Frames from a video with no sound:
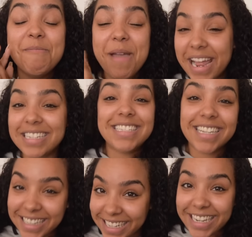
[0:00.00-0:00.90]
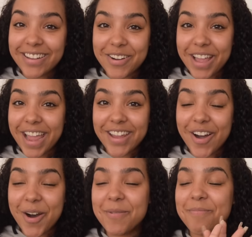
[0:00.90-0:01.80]
basically okay
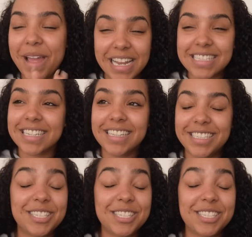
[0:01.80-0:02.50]
y'all basically